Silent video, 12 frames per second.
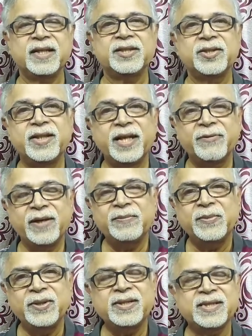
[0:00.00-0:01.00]
So there were
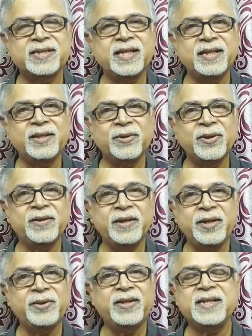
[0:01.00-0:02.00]
books in the Old
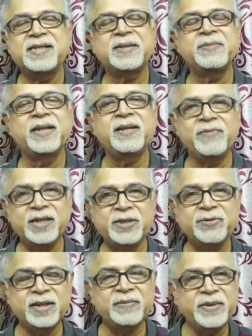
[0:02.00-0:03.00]
New Testament
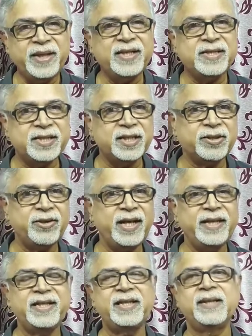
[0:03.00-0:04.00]
which were being
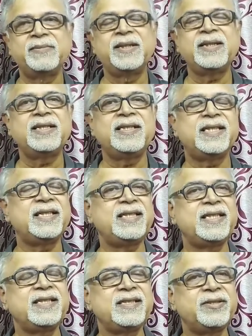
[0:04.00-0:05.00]
circulated among the
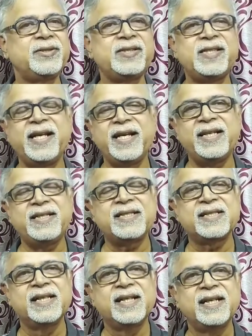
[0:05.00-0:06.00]
churches those
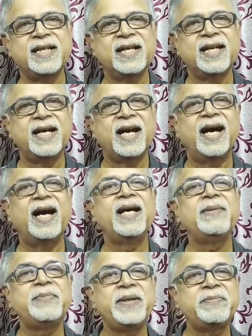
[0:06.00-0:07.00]
days,
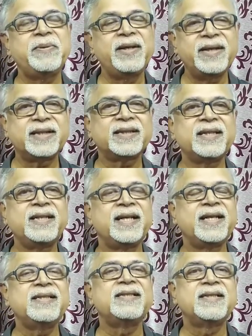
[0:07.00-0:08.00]
and people
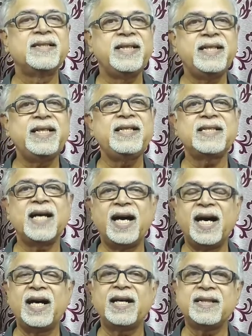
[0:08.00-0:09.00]
recognized these
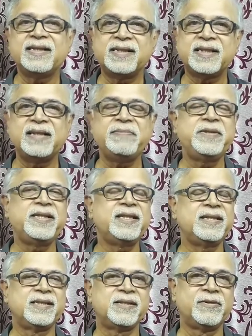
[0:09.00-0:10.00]
are
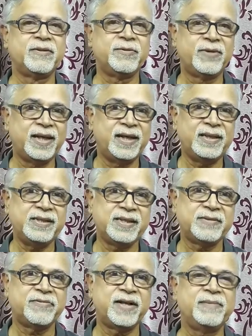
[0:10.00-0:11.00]
scriptures,
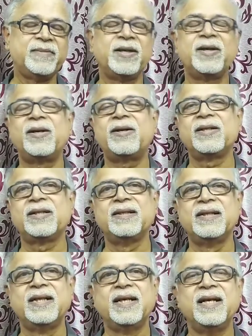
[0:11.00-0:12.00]
words from
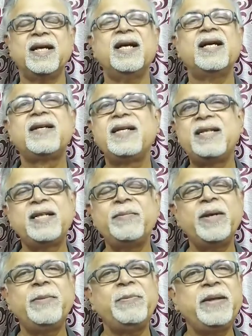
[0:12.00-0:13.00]
God,
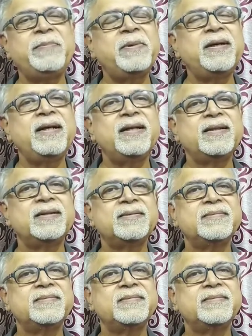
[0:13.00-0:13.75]
written by people,